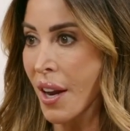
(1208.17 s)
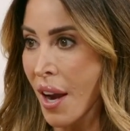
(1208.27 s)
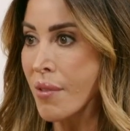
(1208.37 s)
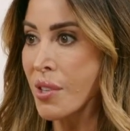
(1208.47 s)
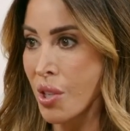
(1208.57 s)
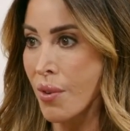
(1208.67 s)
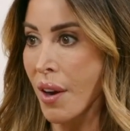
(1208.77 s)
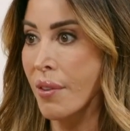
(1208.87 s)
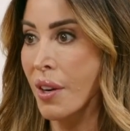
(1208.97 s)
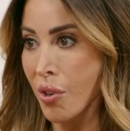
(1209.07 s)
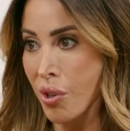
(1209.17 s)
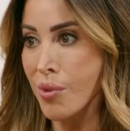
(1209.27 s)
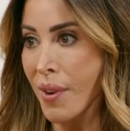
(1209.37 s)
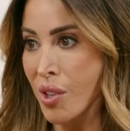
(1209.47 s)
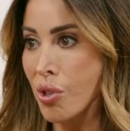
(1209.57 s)
I would do it. I would
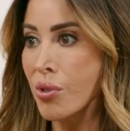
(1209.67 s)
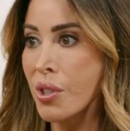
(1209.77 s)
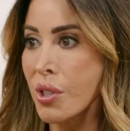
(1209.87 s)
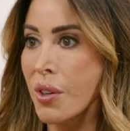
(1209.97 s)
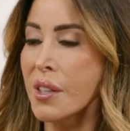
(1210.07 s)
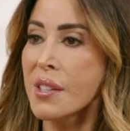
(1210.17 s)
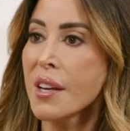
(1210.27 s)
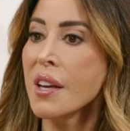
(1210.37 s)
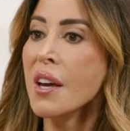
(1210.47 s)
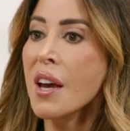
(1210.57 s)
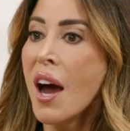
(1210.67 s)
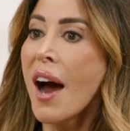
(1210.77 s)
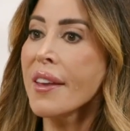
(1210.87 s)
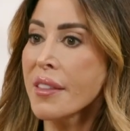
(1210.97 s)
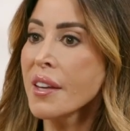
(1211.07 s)
encourage my children to do it because
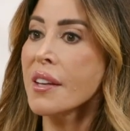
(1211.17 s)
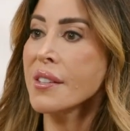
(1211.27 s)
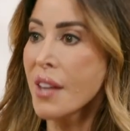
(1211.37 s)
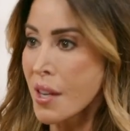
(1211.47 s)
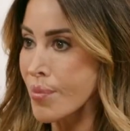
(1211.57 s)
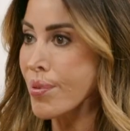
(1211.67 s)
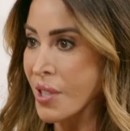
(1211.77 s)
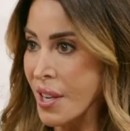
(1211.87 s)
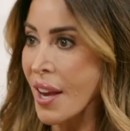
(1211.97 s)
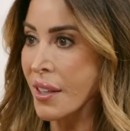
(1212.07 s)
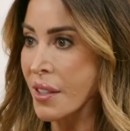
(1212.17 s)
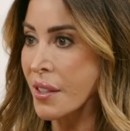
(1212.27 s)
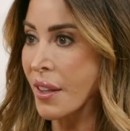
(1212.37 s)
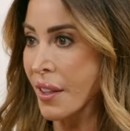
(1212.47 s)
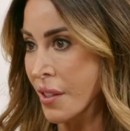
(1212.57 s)
I think it does
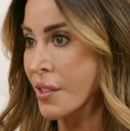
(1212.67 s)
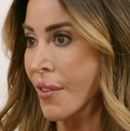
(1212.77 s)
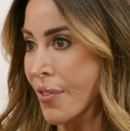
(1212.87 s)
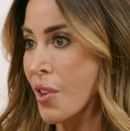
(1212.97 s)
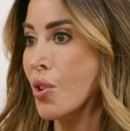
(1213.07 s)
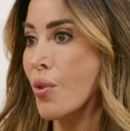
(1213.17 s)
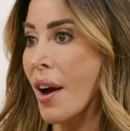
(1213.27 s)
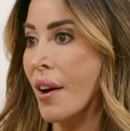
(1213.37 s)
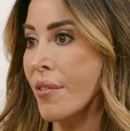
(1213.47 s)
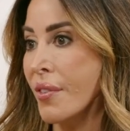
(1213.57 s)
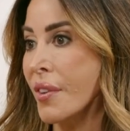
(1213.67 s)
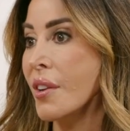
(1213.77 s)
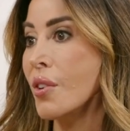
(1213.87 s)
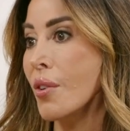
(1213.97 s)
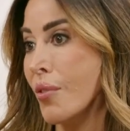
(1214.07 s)
protect, like, the stuff that you have
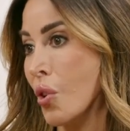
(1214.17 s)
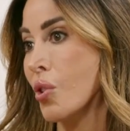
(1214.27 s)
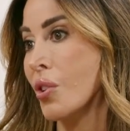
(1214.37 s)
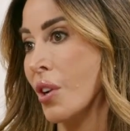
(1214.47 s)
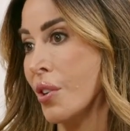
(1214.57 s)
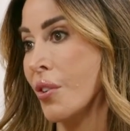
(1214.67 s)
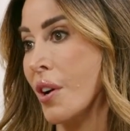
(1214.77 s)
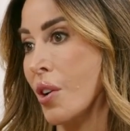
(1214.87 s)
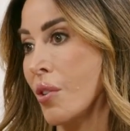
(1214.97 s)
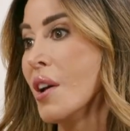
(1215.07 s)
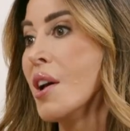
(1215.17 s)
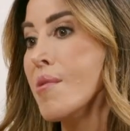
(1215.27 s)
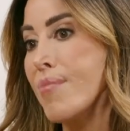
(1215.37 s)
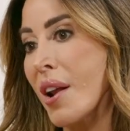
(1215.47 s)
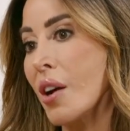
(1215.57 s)
earned on your own.
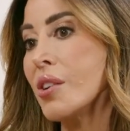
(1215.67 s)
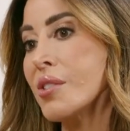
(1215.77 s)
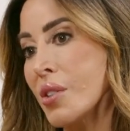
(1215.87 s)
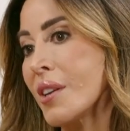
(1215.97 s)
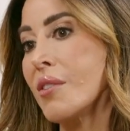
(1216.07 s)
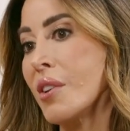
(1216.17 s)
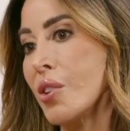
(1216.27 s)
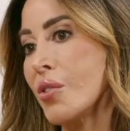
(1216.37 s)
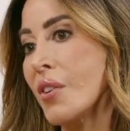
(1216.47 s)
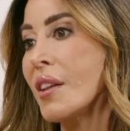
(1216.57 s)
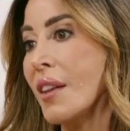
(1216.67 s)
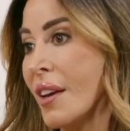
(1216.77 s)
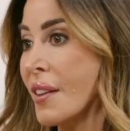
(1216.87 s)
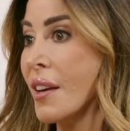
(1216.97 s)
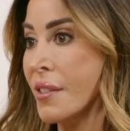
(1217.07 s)
But I also like what you said,
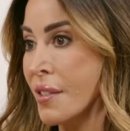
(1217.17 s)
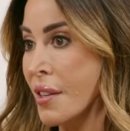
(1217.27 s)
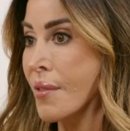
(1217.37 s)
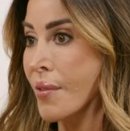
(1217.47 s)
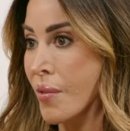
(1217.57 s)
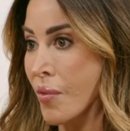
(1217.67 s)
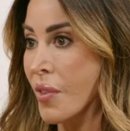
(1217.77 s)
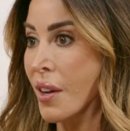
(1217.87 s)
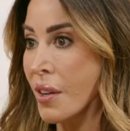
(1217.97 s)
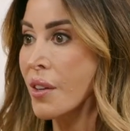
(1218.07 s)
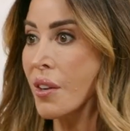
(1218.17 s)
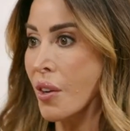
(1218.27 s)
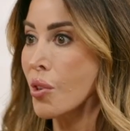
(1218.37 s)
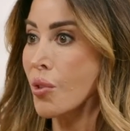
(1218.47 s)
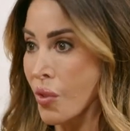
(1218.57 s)
like that team that,
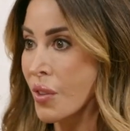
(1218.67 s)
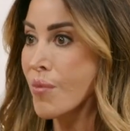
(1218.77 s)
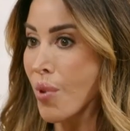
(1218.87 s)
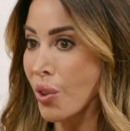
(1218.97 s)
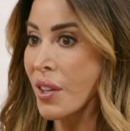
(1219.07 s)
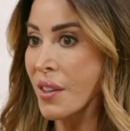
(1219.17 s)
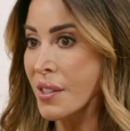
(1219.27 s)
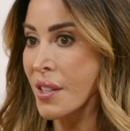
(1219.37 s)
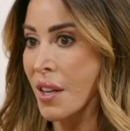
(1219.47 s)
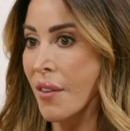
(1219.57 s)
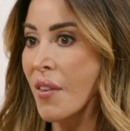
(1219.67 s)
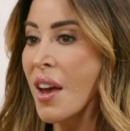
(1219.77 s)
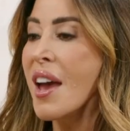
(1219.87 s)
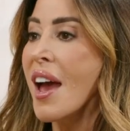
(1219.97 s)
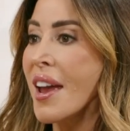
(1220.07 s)
you're building this team
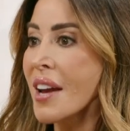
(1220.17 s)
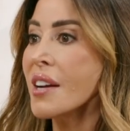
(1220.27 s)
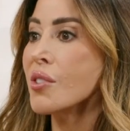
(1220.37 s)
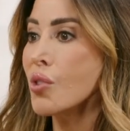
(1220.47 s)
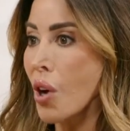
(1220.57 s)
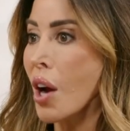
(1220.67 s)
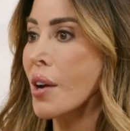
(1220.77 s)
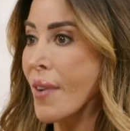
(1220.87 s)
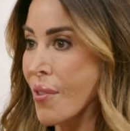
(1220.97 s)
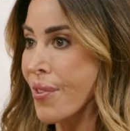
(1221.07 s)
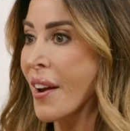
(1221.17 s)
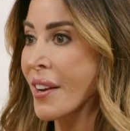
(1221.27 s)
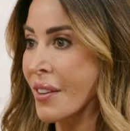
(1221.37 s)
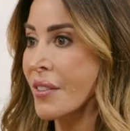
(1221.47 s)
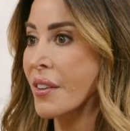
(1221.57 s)
and you talk about
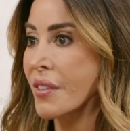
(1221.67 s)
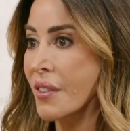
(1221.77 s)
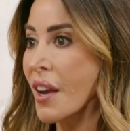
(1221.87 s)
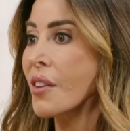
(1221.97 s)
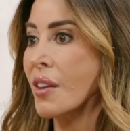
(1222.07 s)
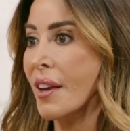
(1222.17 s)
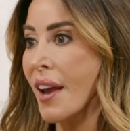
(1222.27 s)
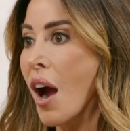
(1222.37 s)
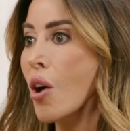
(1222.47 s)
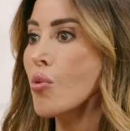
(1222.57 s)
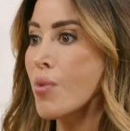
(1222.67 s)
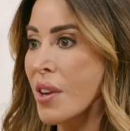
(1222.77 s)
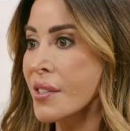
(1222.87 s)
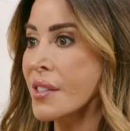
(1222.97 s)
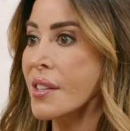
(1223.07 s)
finances together. Like, how are we
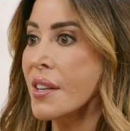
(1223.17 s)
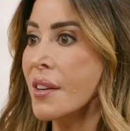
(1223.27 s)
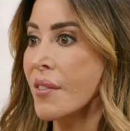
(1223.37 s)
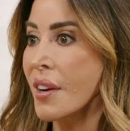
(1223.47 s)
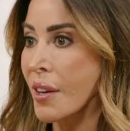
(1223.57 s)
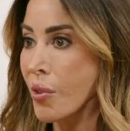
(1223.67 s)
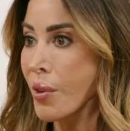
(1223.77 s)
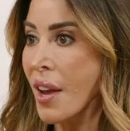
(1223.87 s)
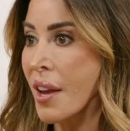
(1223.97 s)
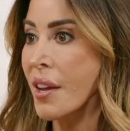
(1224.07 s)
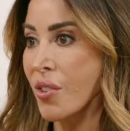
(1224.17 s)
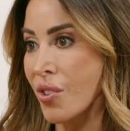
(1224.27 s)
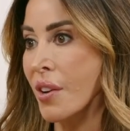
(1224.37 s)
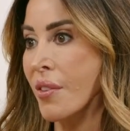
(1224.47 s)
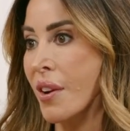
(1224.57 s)
as a team going to create and
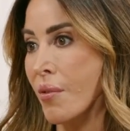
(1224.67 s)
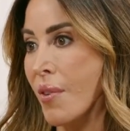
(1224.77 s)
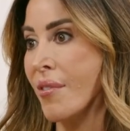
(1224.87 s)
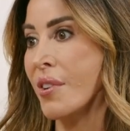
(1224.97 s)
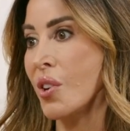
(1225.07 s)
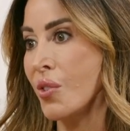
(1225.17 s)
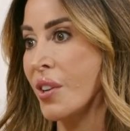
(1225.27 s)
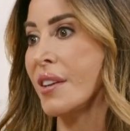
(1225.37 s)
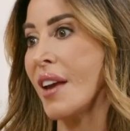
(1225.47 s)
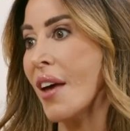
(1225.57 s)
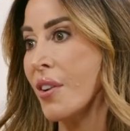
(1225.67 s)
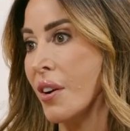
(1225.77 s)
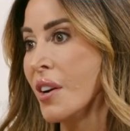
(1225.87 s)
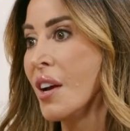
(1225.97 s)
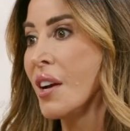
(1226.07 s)
generate revenue
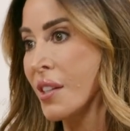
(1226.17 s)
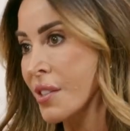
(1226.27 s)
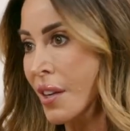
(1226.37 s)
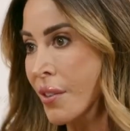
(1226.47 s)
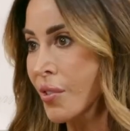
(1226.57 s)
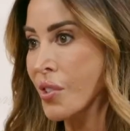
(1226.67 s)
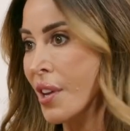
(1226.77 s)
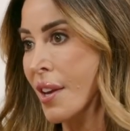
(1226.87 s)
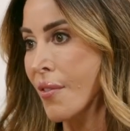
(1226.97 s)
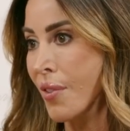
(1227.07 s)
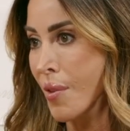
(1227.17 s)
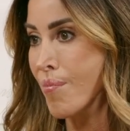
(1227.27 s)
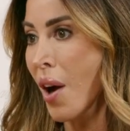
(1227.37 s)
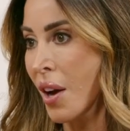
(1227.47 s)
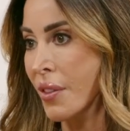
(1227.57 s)
together instead of just taking from the
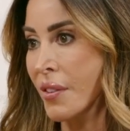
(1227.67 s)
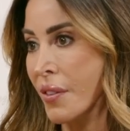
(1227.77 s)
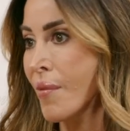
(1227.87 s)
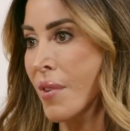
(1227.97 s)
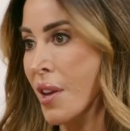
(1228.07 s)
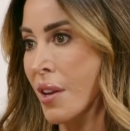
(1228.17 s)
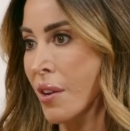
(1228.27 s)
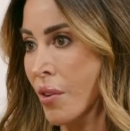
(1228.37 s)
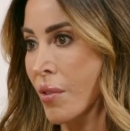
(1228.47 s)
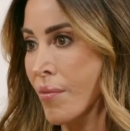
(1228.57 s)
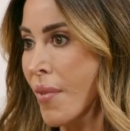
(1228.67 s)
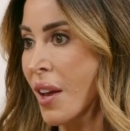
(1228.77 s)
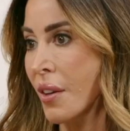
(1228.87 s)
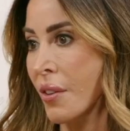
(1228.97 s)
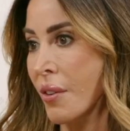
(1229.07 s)
pot that somebody
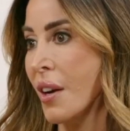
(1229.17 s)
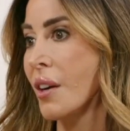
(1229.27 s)
made on their own?